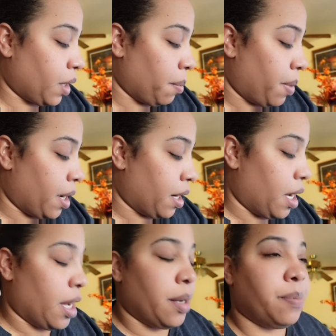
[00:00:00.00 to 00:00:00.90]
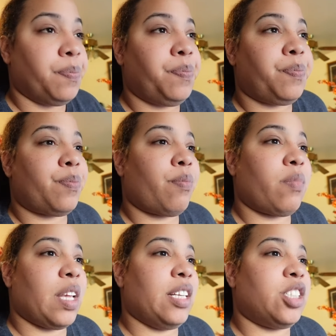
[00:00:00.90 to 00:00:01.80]
But um,
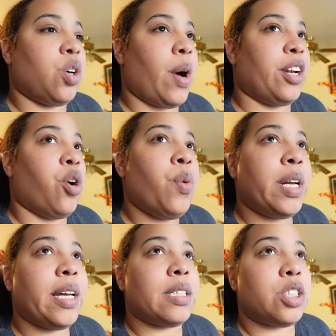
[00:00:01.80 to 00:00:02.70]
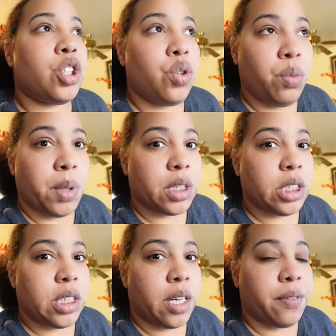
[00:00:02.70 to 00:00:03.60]
so I don't want to get too much
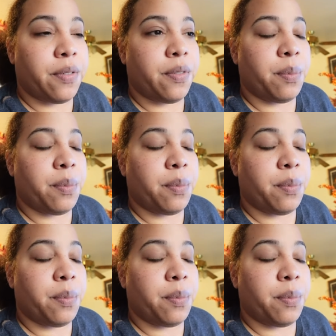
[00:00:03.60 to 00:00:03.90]
stuff